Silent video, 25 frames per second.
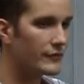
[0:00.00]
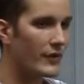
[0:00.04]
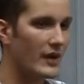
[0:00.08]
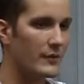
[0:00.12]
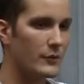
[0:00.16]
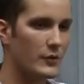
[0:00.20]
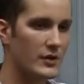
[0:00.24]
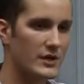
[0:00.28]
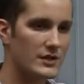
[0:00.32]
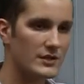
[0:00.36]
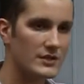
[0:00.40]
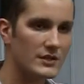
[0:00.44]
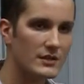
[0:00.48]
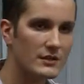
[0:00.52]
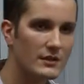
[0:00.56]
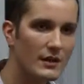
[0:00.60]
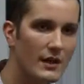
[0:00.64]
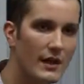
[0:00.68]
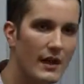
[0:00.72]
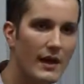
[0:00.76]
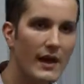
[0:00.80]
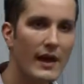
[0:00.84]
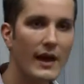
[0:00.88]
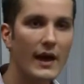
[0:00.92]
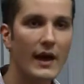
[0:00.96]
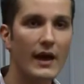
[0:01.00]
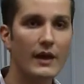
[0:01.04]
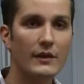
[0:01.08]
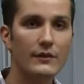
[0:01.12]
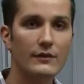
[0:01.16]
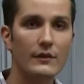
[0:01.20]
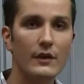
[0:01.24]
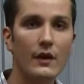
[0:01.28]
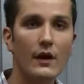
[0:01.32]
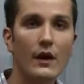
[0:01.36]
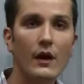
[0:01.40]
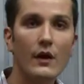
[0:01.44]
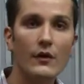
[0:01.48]
fibration,
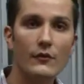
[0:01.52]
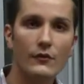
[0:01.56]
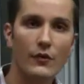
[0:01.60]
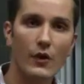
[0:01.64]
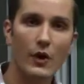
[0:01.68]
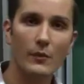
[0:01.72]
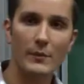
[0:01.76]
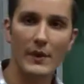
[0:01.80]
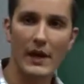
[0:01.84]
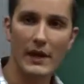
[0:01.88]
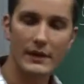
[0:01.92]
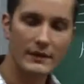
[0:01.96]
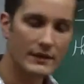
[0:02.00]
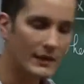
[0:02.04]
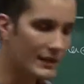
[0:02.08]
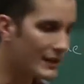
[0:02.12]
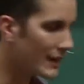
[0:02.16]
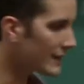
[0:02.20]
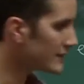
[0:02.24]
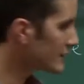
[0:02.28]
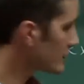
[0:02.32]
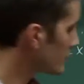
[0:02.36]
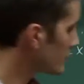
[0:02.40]
and from any class